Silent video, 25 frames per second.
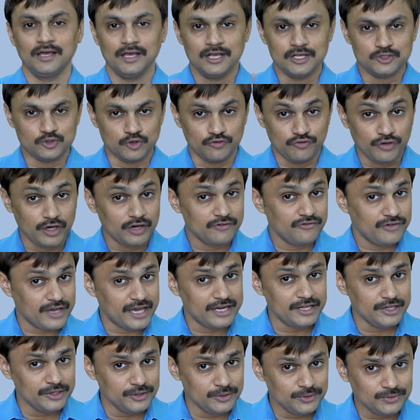So if you are
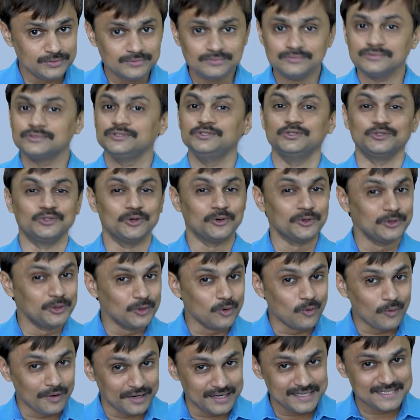very new, you don't know
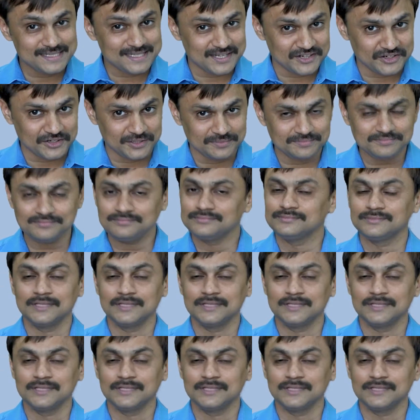what is Scrum,